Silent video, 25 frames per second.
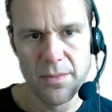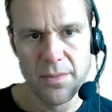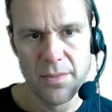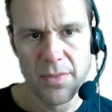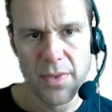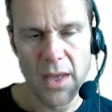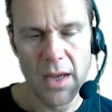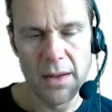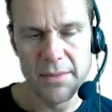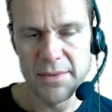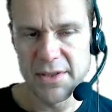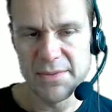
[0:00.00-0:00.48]

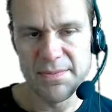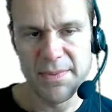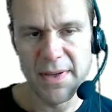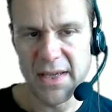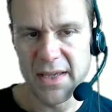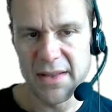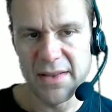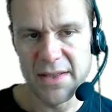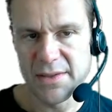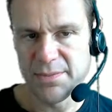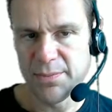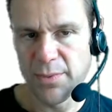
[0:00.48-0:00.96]
I'm just
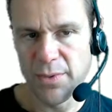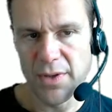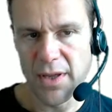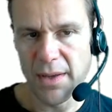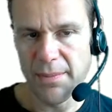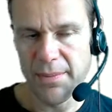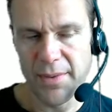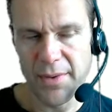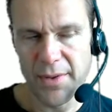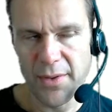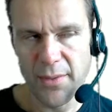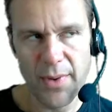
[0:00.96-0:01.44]
making this one
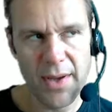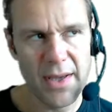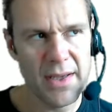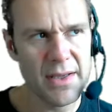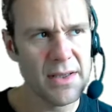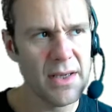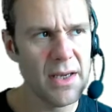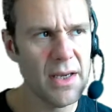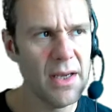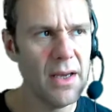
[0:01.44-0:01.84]
up by the way.